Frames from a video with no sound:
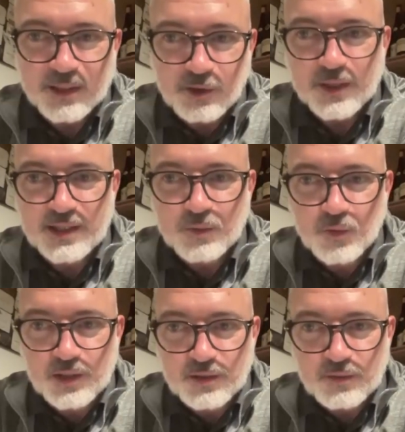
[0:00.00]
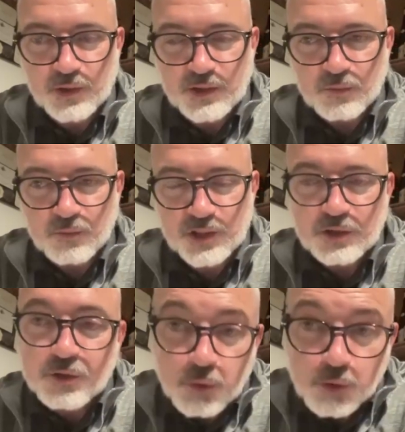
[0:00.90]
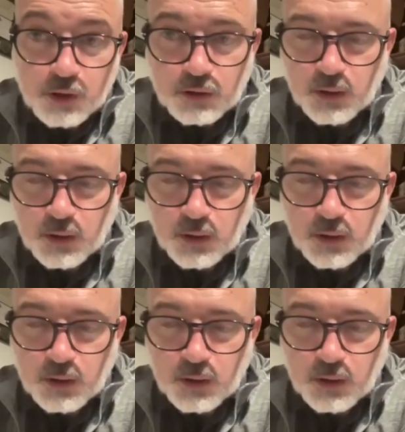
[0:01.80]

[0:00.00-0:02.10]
crazy with new oak,